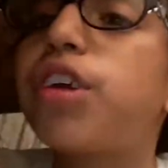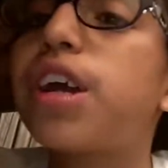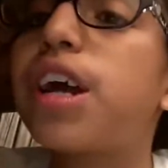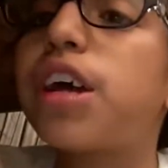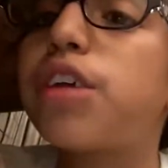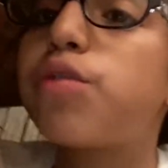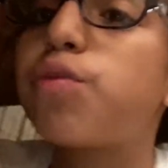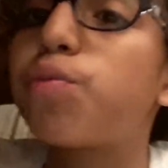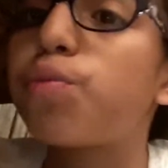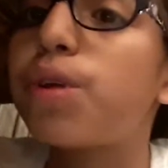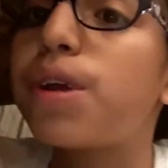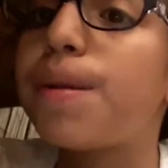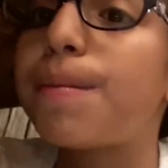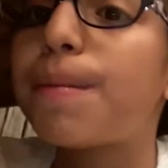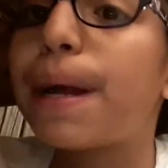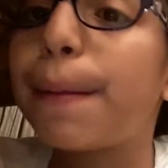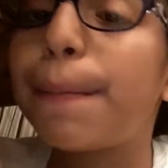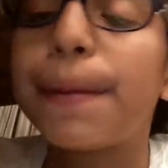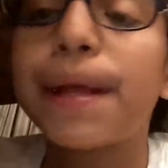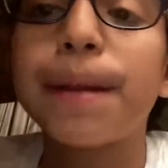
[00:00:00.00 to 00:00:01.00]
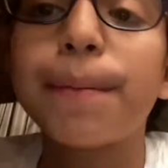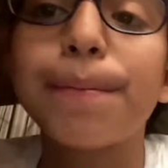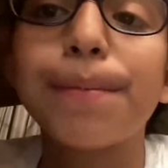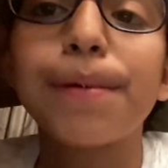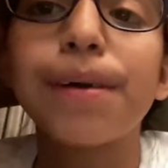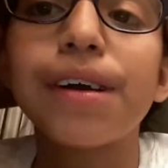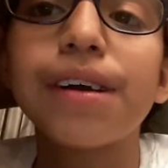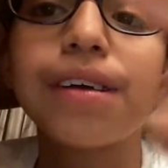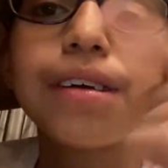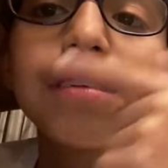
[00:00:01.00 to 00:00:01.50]
you guys read my pinned
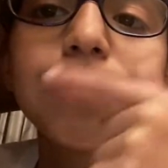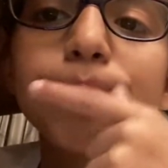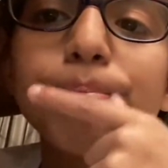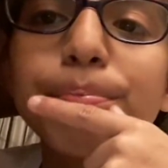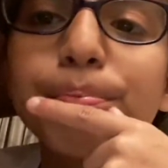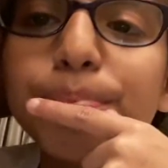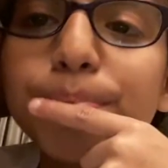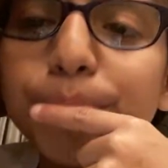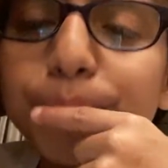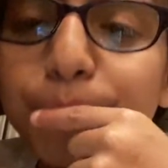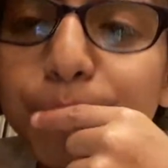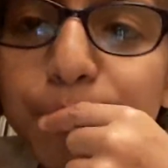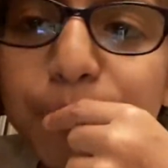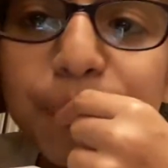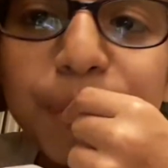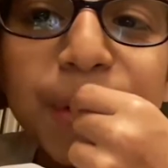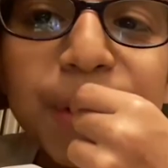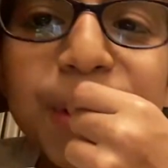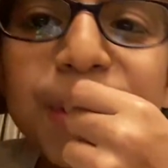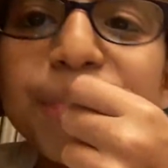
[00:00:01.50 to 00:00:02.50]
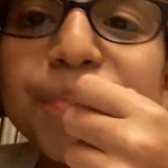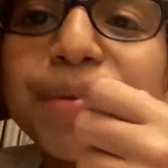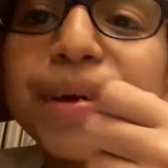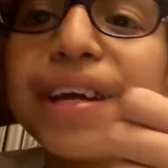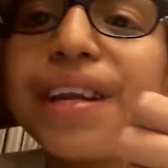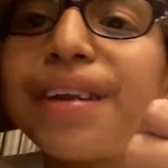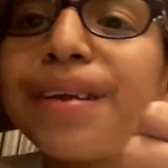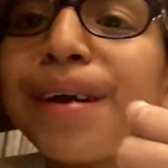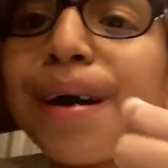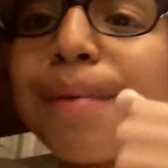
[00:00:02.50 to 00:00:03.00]

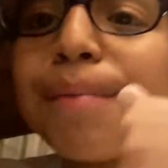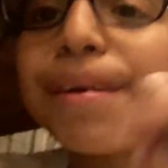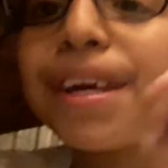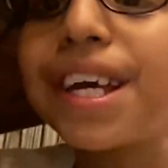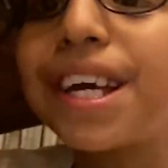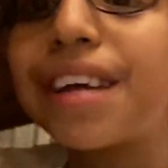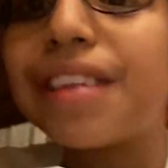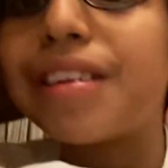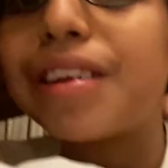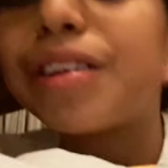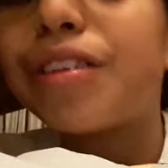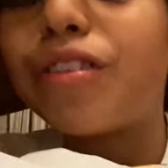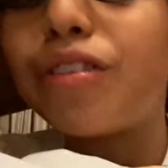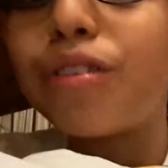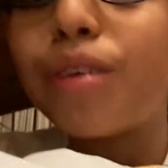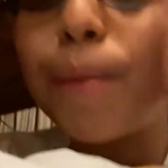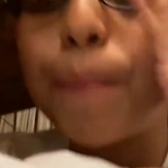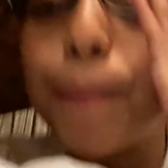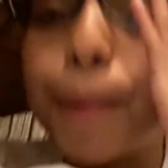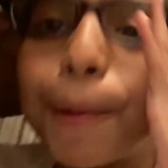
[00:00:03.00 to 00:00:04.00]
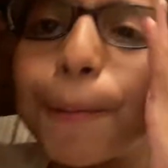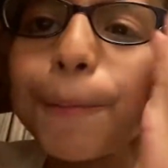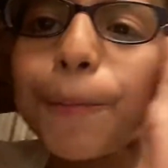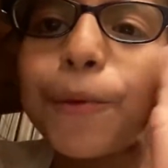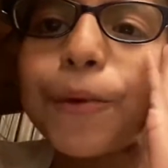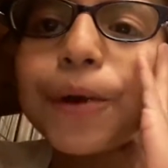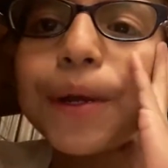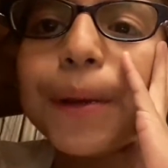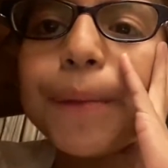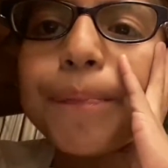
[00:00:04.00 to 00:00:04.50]
pin comment because it's super
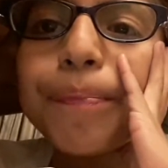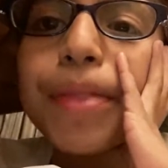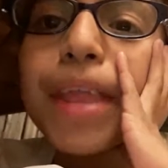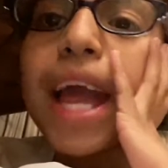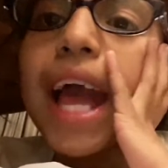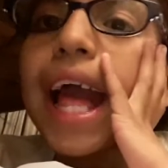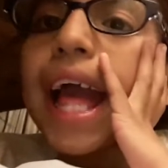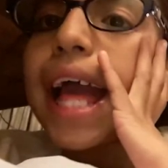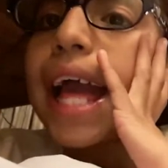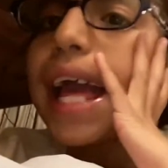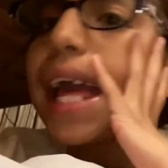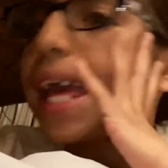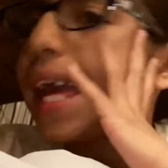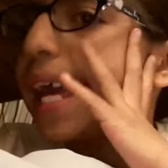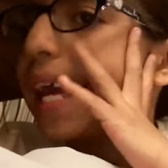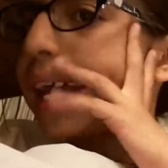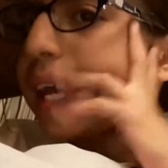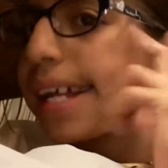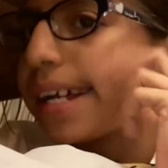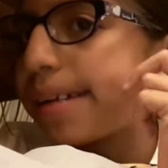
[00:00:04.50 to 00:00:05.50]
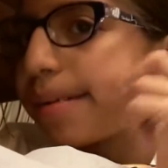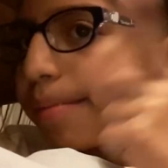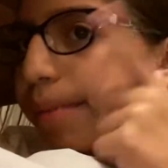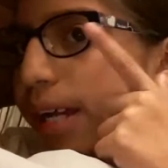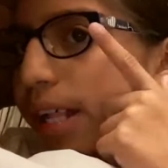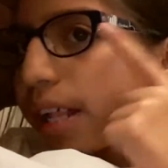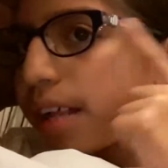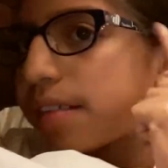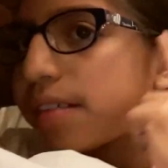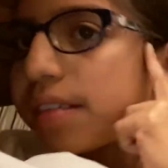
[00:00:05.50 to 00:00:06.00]
important. And my
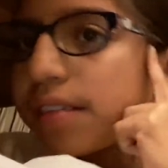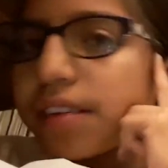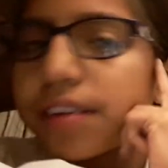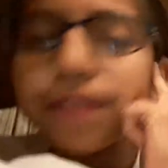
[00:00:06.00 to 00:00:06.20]
glasses are